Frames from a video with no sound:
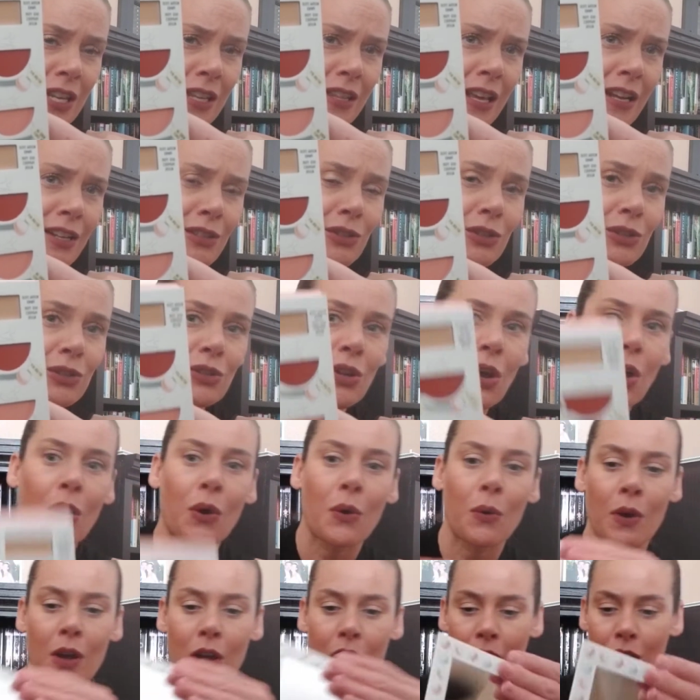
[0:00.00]
and that is
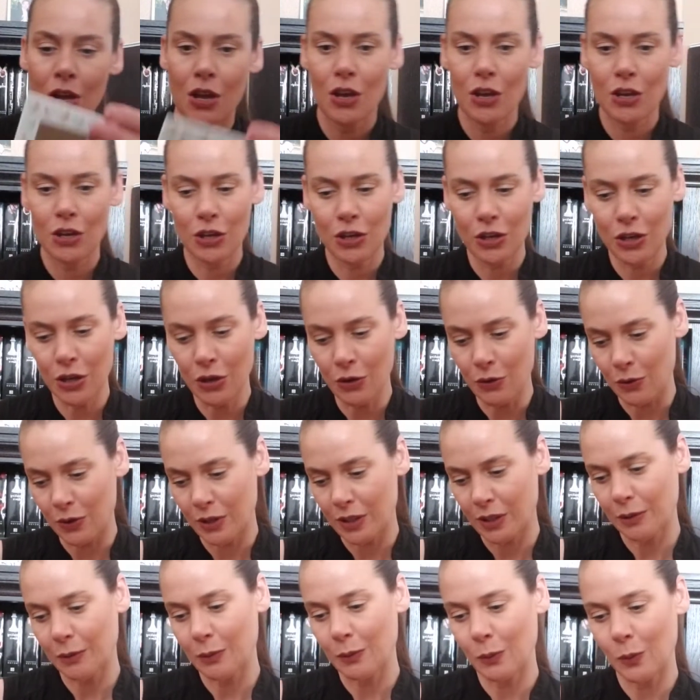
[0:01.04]
so
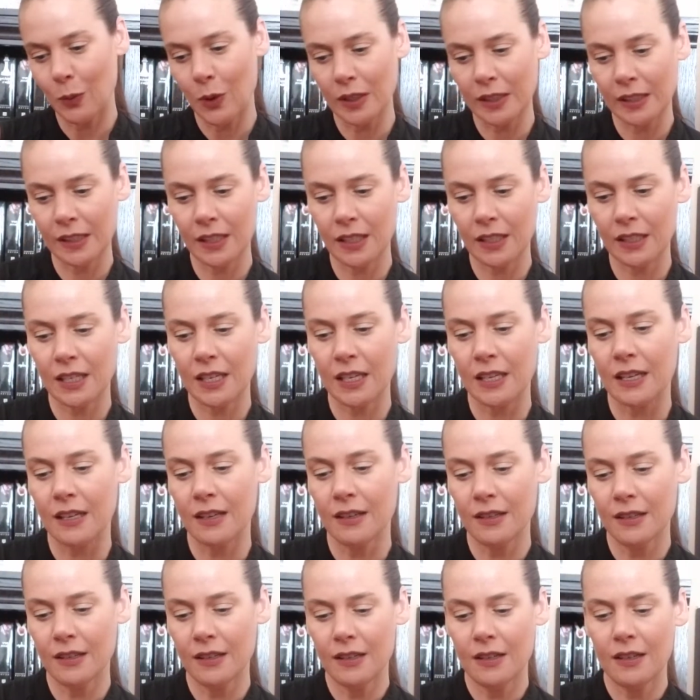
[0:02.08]
cute. What's the
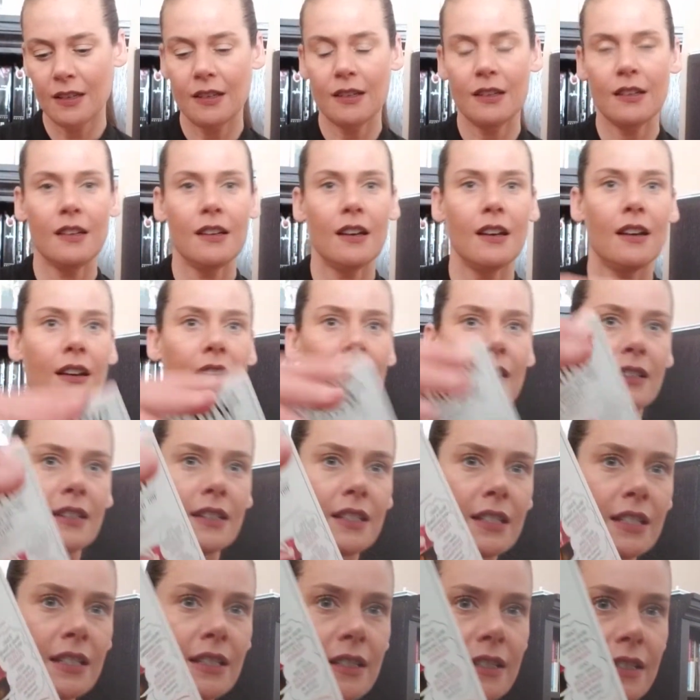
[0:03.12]
tea? Hot.